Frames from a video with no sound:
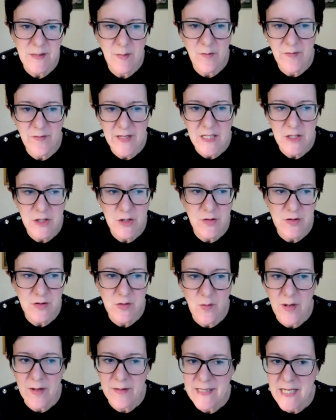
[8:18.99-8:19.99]
of the issues
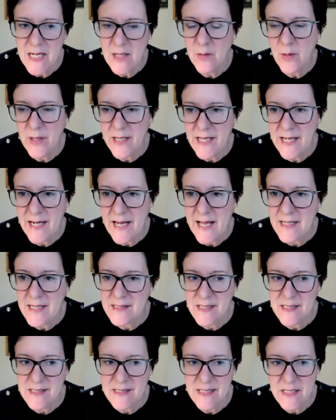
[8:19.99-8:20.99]
around equity and
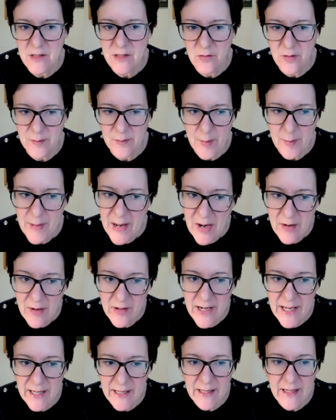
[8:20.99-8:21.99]
access here in
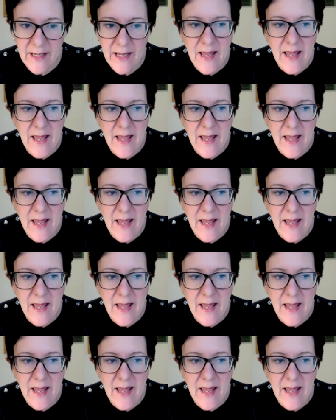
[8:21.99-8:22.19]
Mamaroneck?